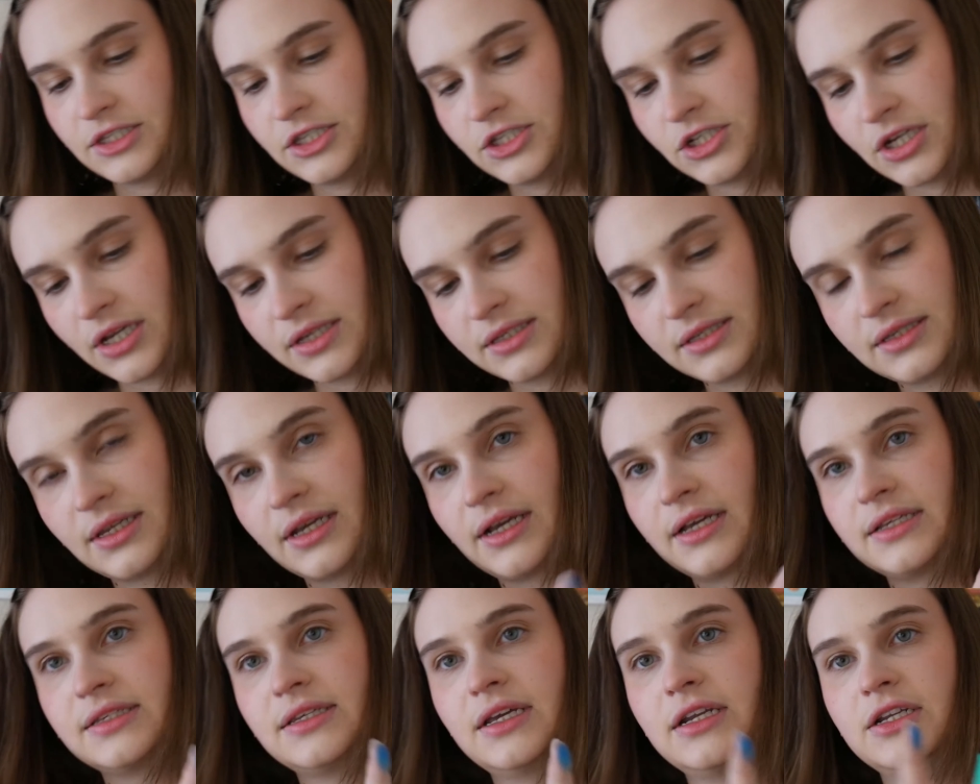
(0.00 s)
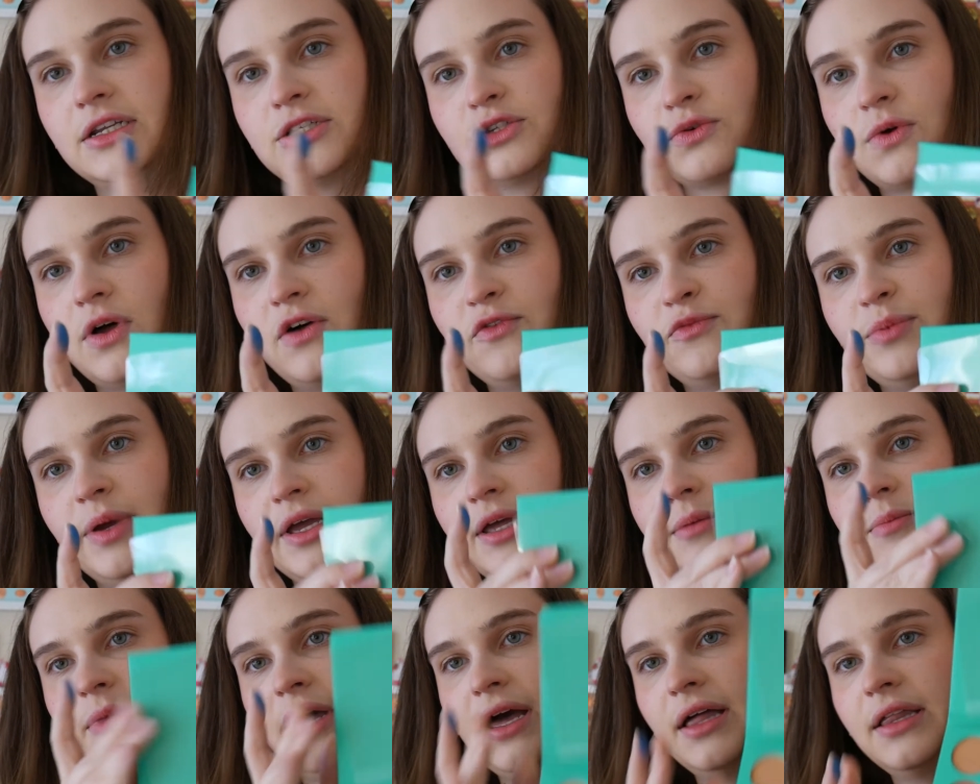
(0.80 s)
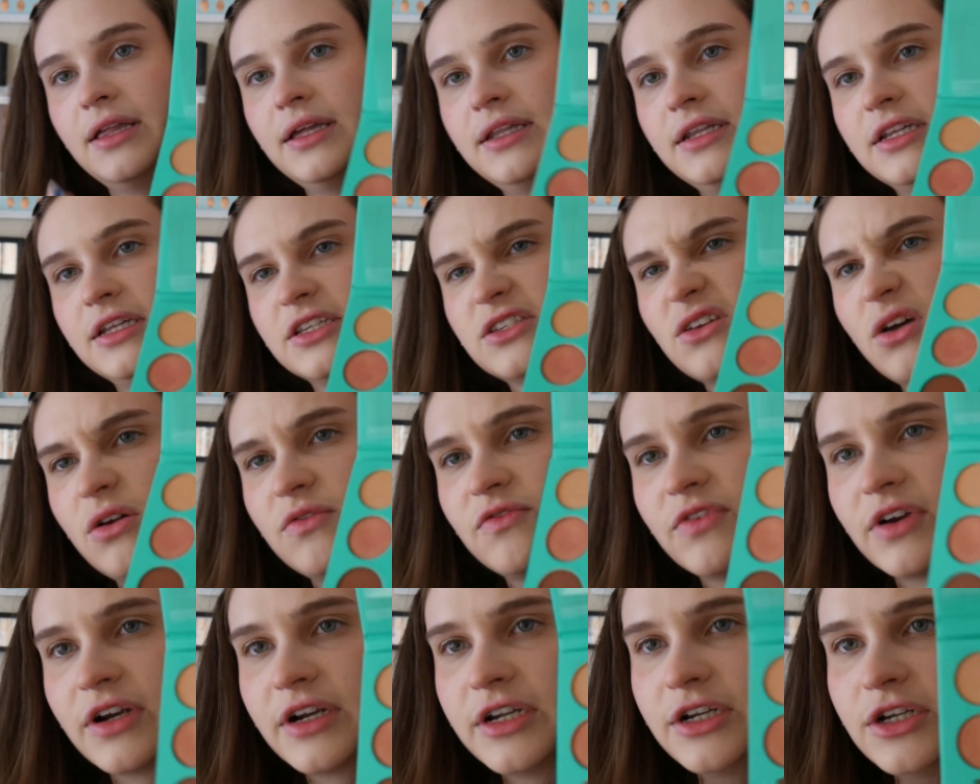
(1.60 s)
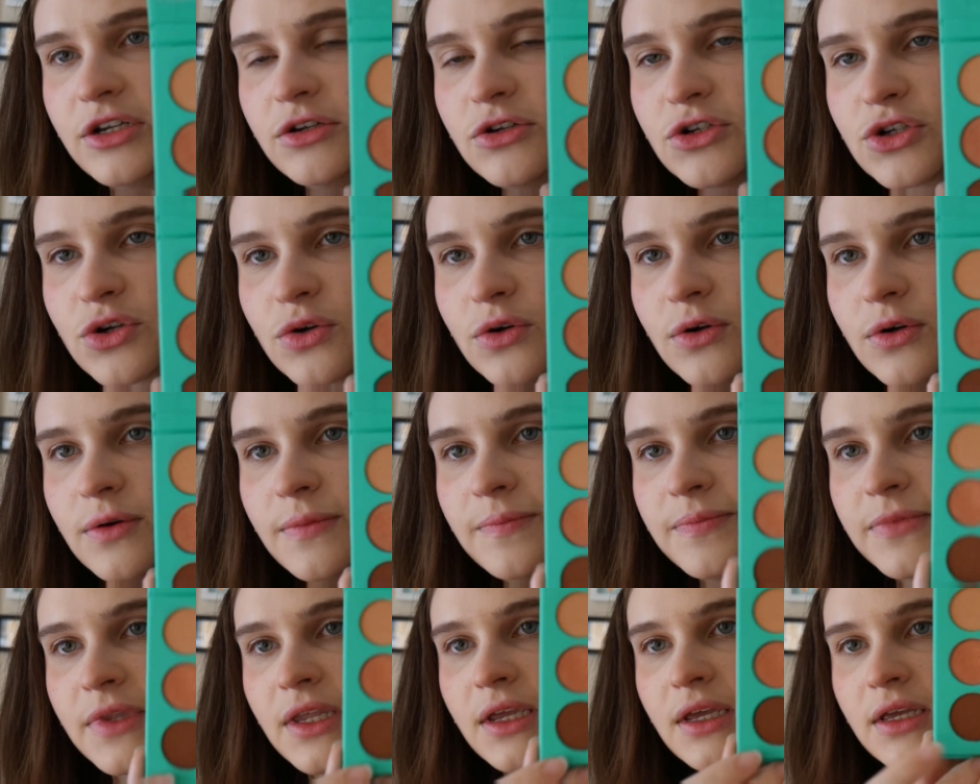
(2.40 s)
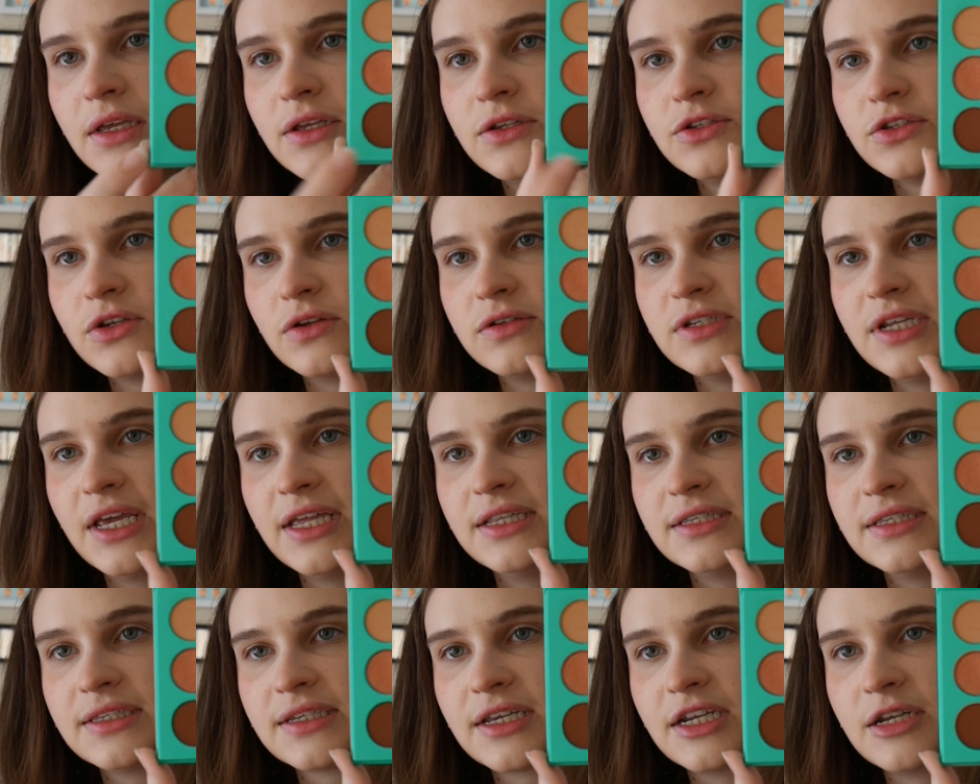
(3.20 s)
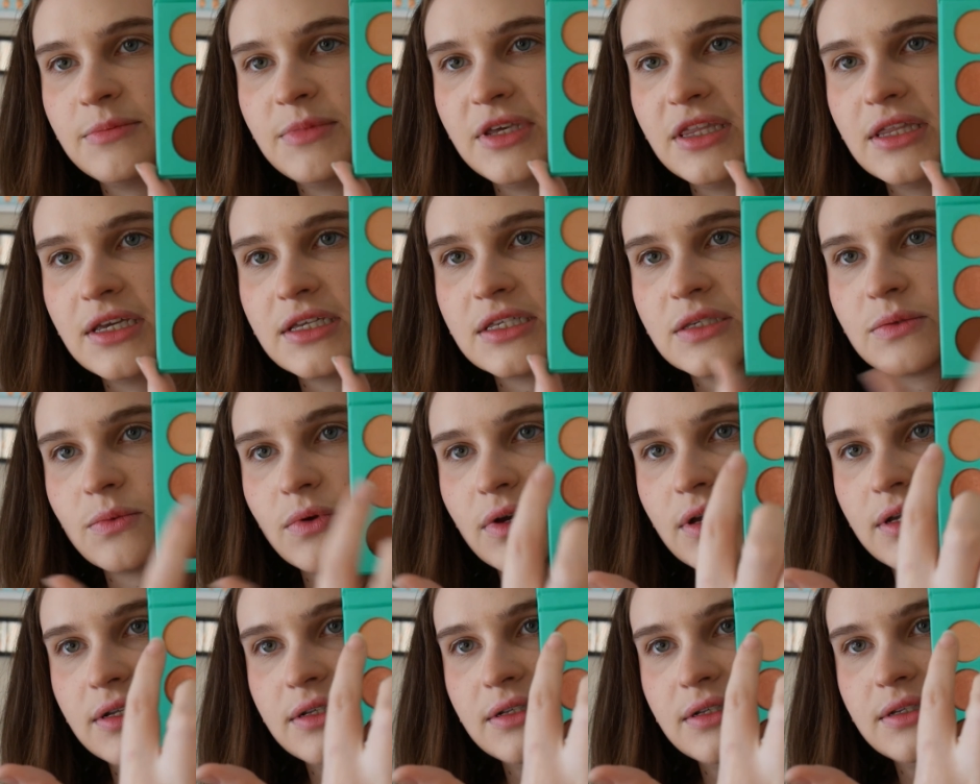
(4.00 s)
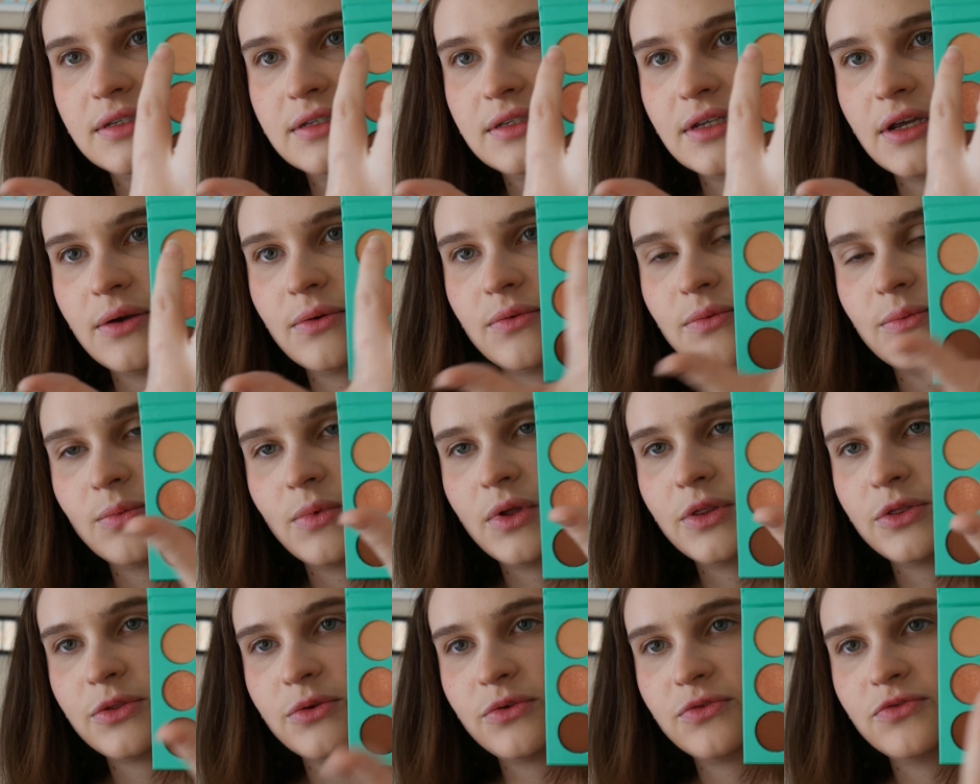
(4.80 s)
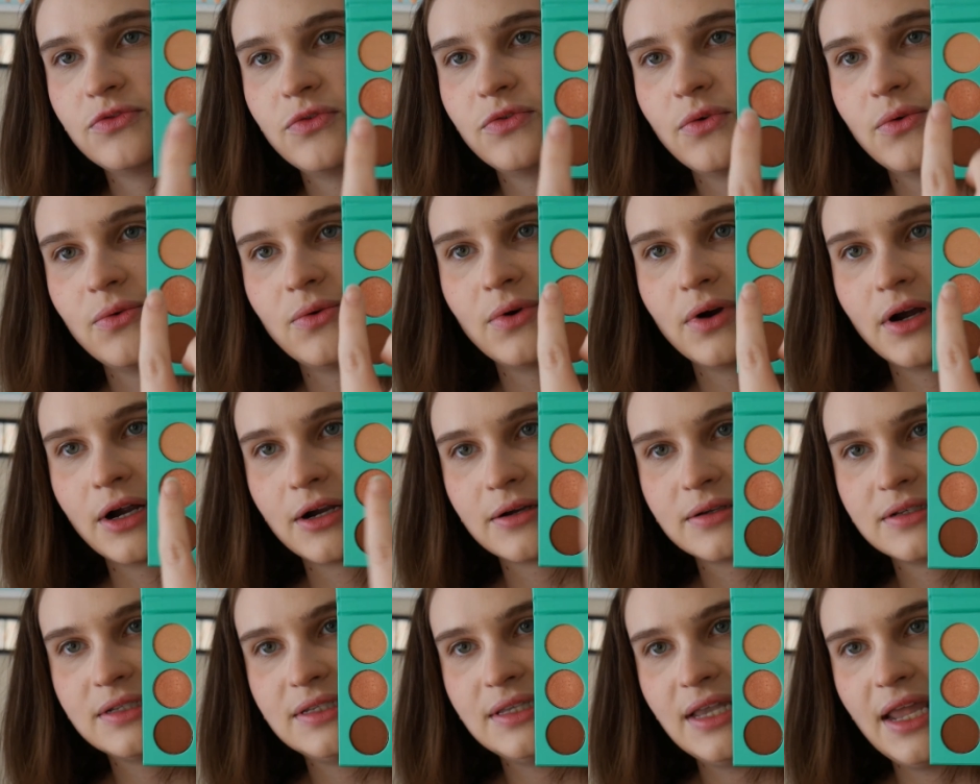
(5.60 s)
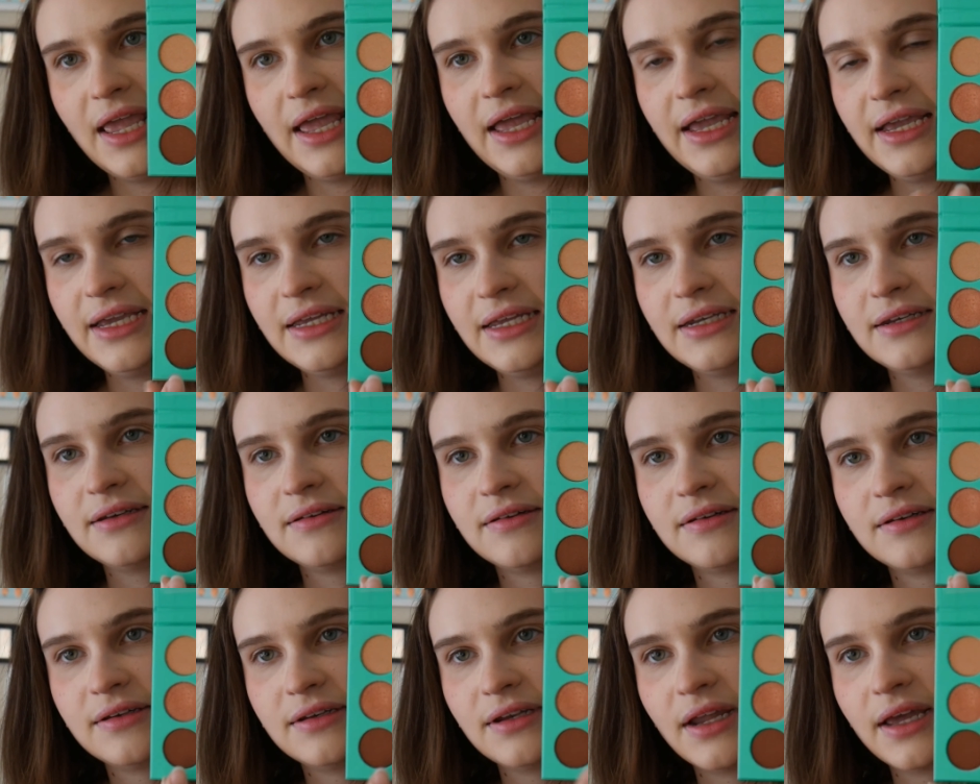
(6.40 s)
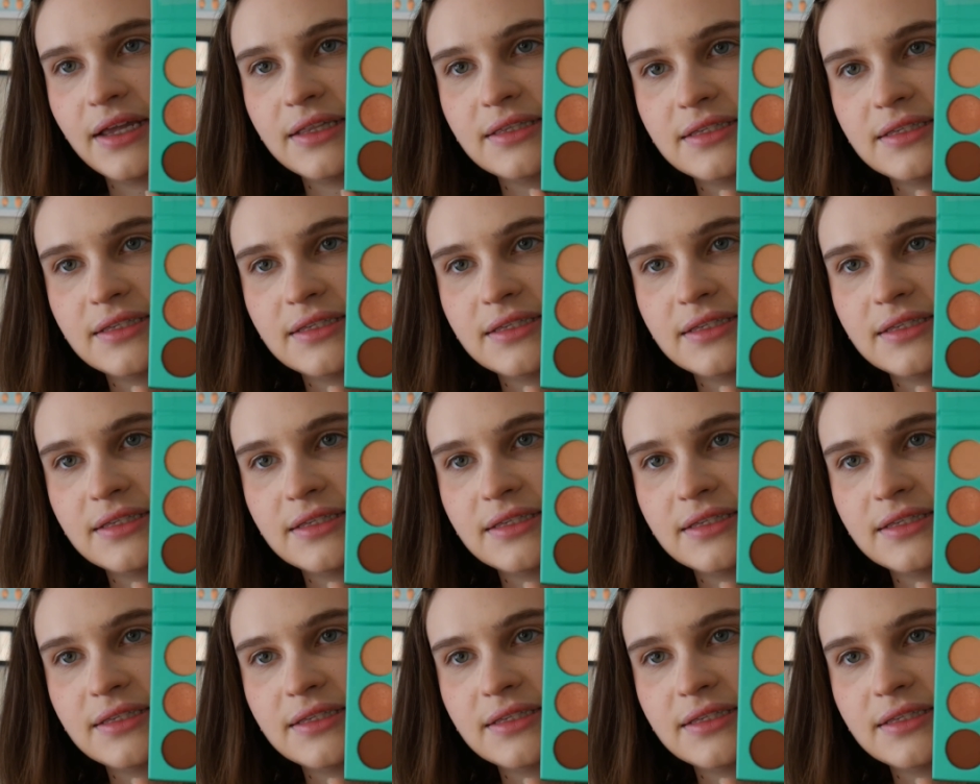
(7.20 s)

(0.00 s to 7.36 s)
just, like I said, a 12 pan palette, and it's all very neutral. So 10 is going to be this one, so 1 through 4, 8, 9,